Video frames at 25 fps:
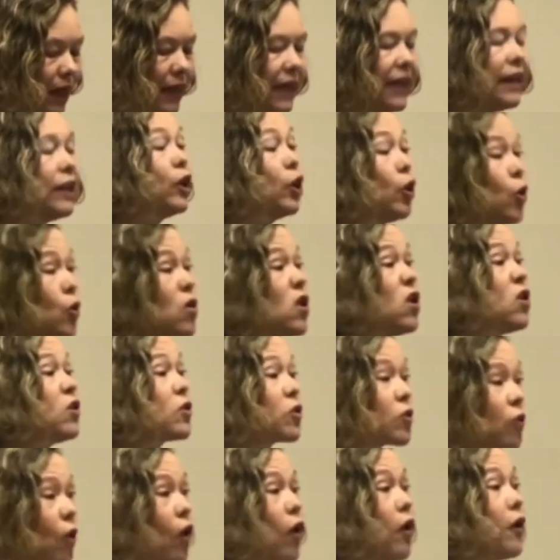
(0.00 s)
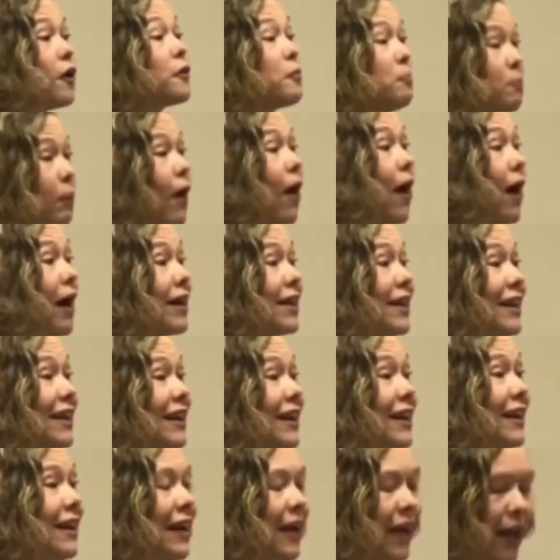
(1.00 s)
He looted Saul's
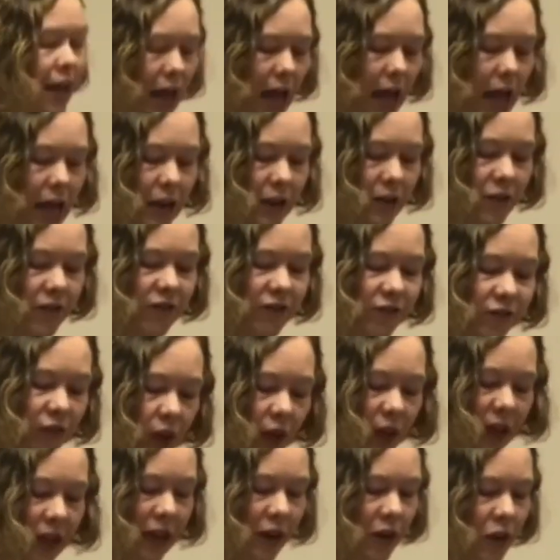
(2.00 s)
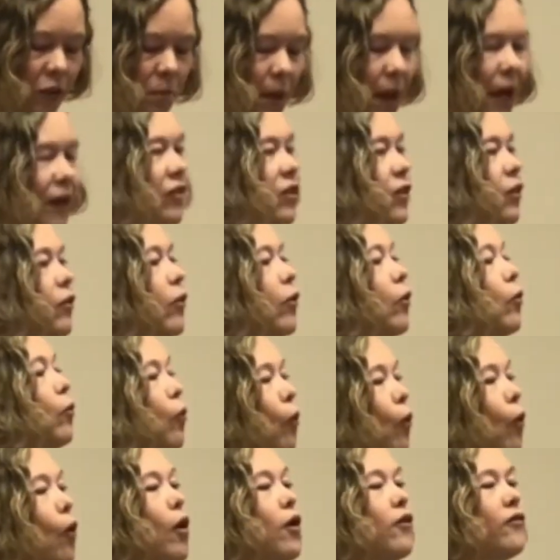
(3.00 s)
body and is fully expecting a
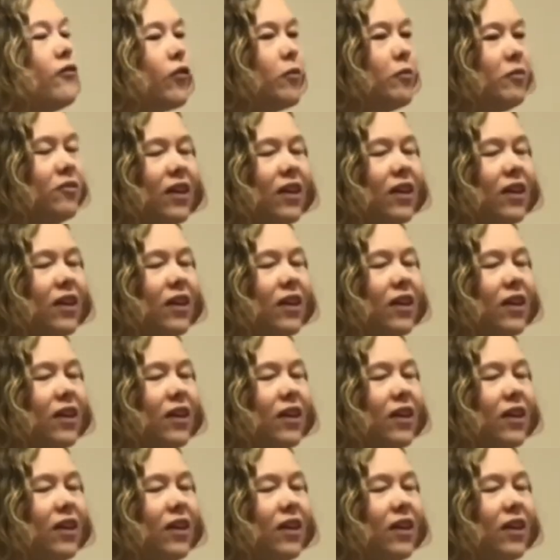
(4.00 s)
reward